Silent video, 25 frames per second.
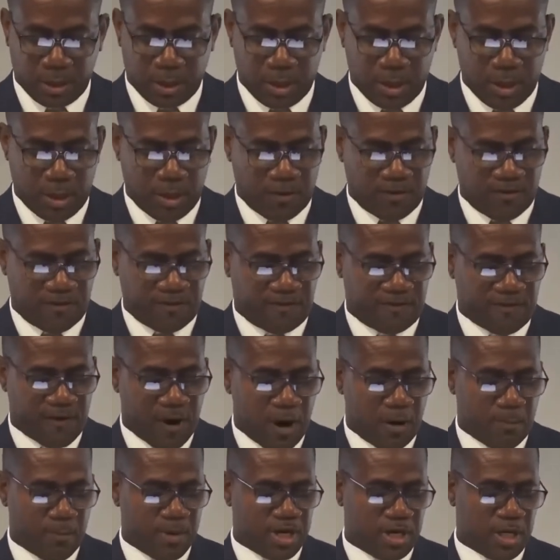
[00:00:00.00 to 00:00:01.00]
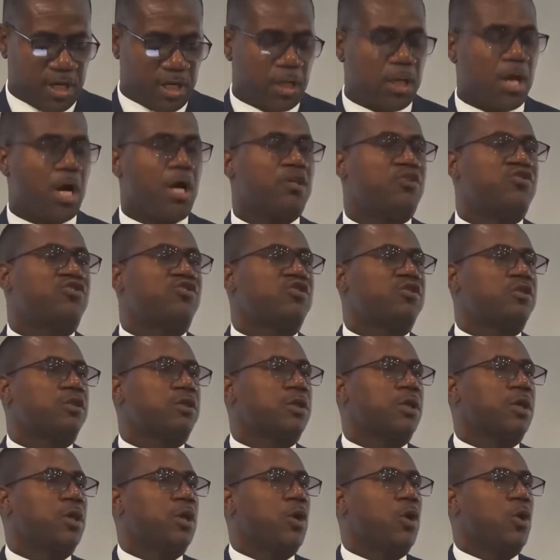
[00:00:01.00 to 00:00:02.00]
formally lodged
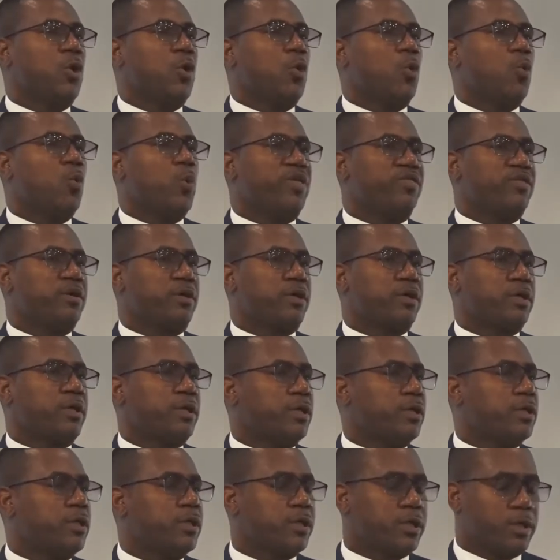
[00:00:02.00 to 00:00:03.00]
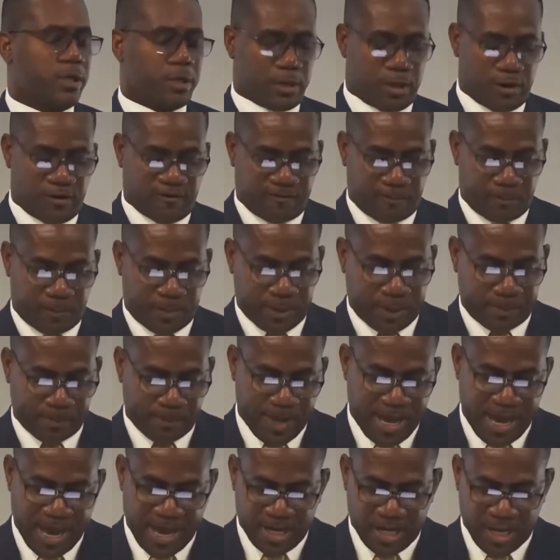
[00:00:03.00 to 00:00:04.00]
with the Clerk of
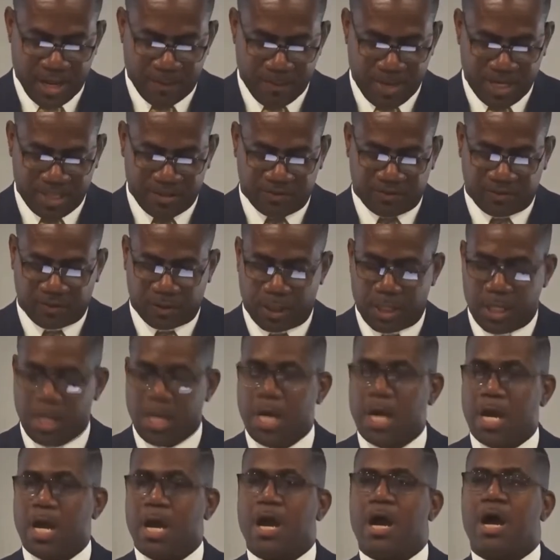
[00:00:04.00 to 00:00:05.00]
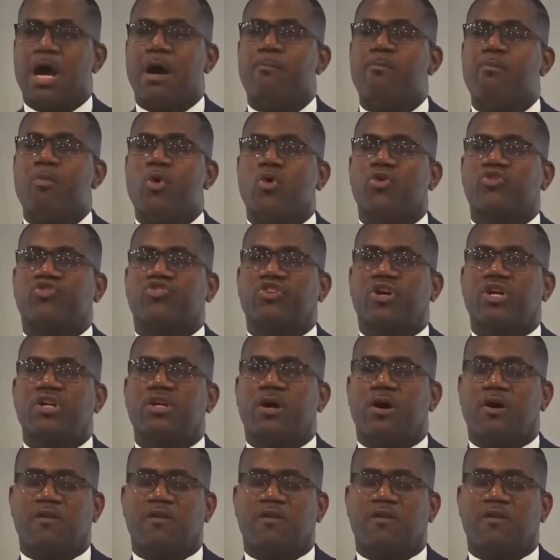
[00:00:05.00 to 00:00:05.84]
Parliament a motion of no